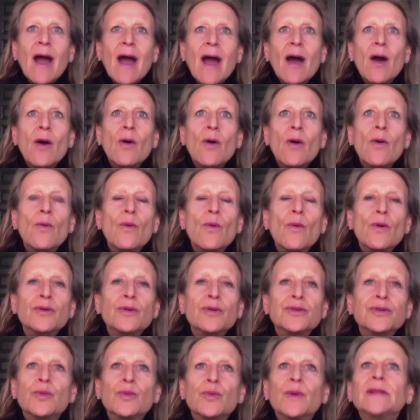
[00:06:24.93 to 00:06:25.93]

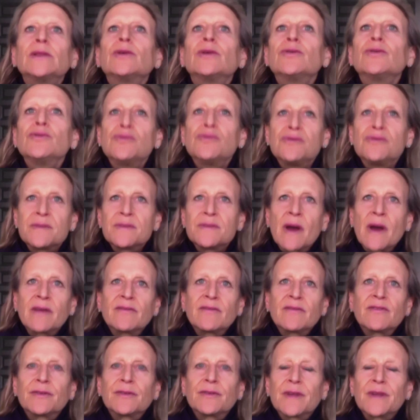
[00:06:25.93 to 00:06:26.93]
how do we
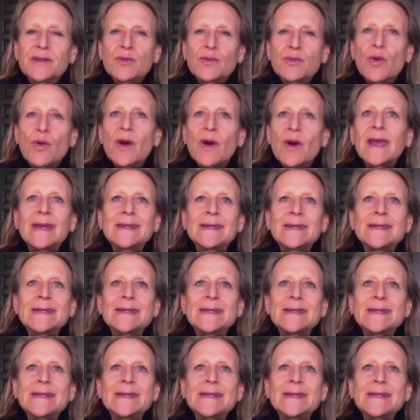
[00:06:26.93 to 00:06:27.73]
lose mindfulness?